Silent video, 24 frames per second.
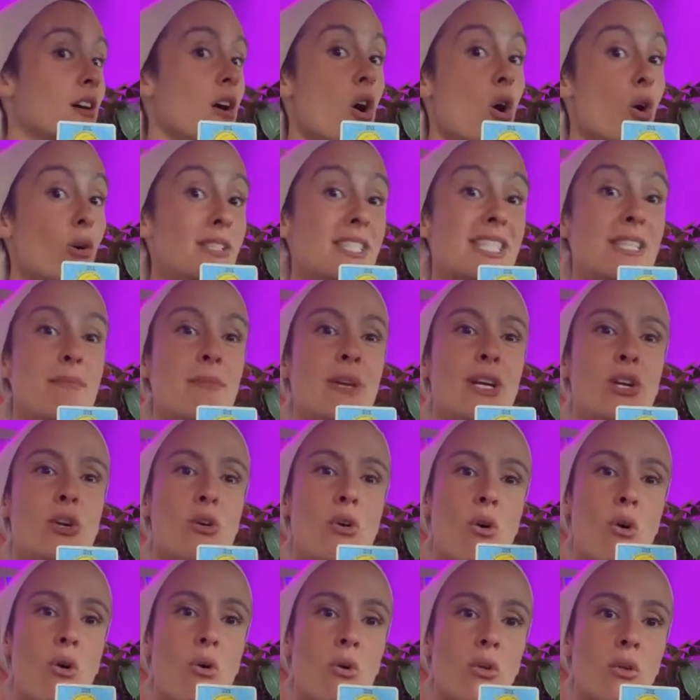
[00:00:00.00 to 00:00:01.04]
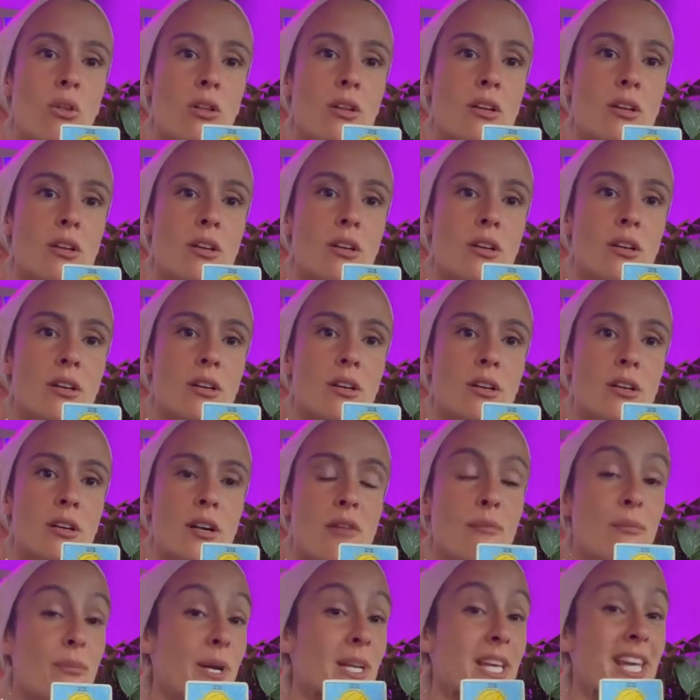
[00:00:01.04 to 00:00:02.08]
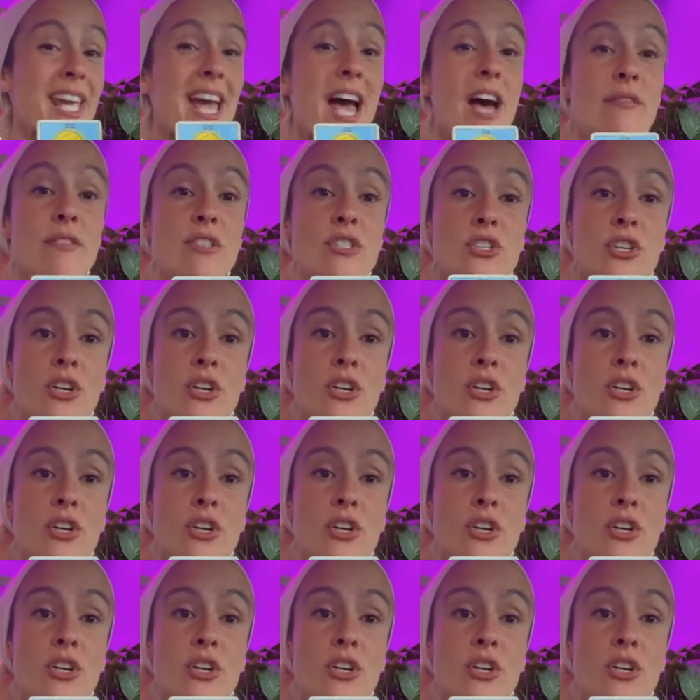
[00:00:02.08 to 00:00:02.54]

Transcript: ultimate goal of bringing heaven